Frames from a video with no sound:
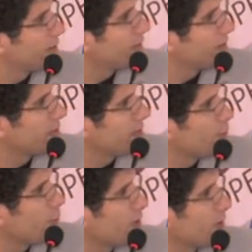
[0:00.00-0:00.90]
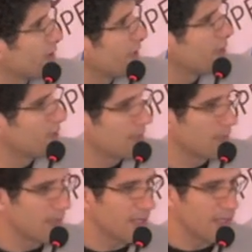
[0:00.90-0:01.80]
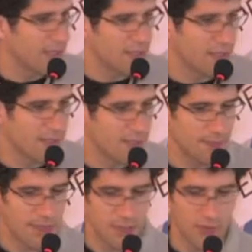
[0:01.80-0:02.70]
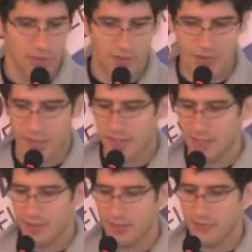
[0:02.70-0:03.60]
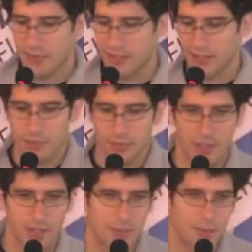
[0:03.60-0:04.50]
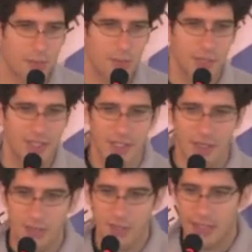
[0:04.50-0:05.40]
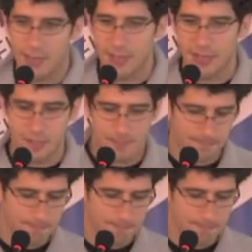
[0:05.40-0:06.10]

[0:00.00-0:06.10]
It is a little washed out, but maybe I can head over to the screen here and give you guys a breakdown of what's happening here.